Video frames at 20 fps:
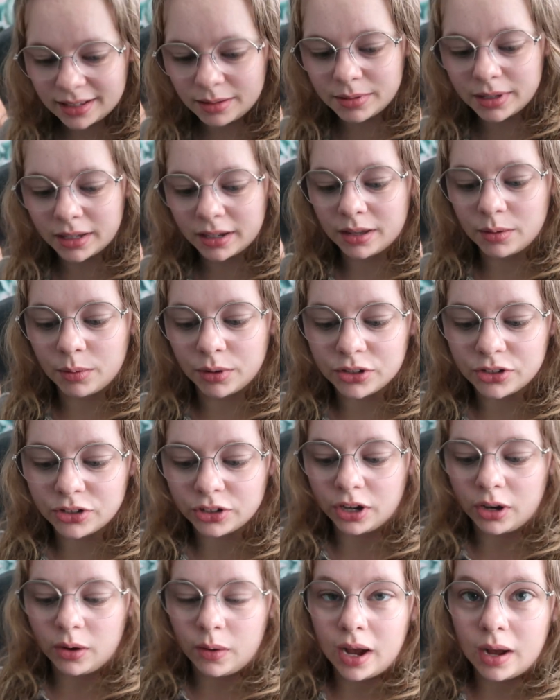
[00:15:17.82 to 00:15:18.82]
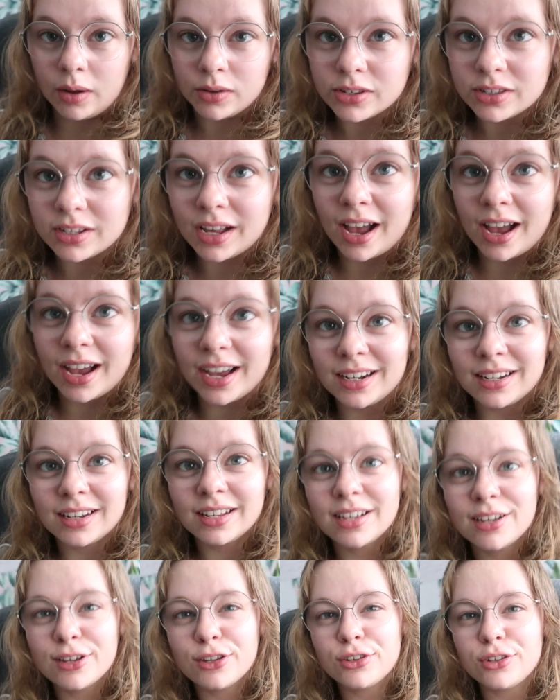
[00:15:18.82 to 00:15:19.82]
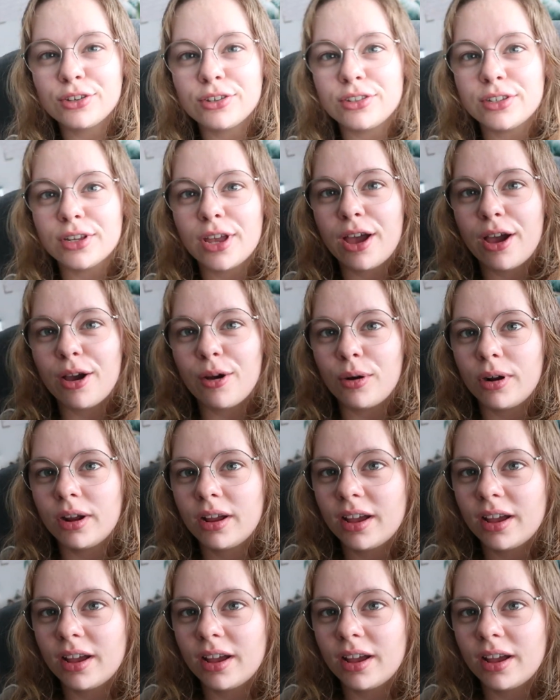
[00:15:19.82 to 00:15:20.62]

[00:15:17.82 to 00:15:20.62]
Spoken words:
seems like he wants to go outside, so